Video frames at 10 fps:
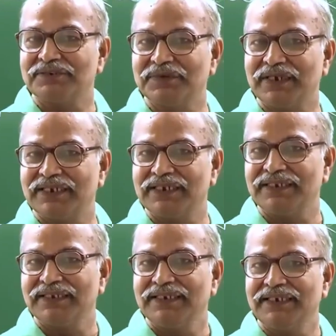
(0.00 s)
when
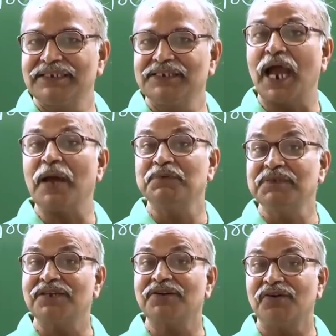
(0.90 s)
a
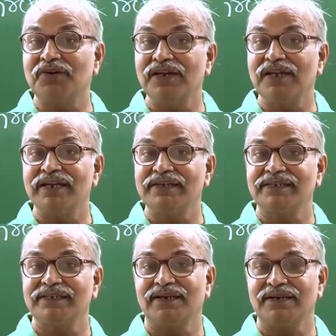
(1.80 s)
chapter on light
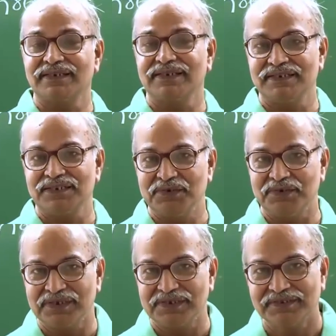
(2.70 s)
starts in
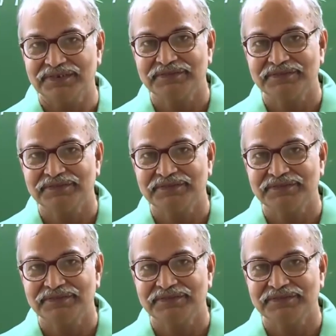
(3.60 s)
schools?